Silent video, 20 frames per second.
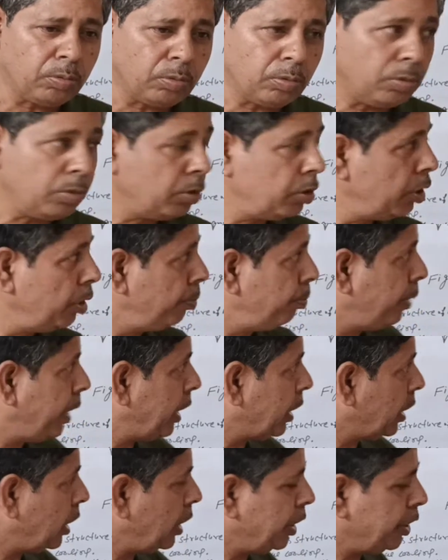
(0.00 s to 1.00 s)
the
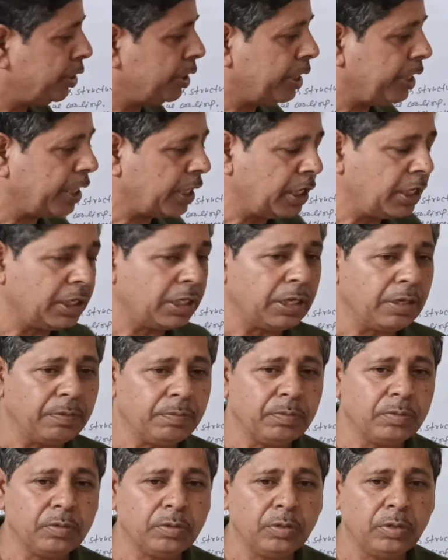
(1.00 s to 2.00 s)
metal is taking the
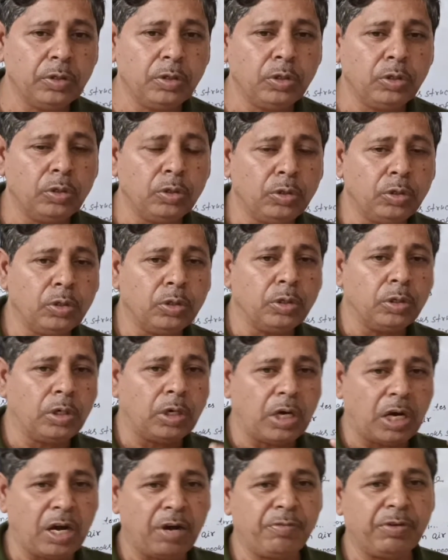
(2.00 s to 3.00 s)

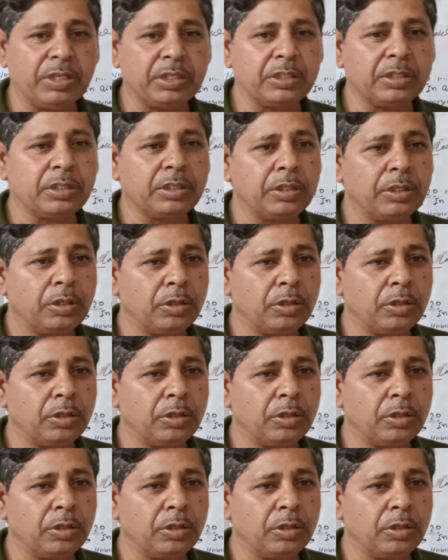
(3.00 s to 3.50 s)
hours,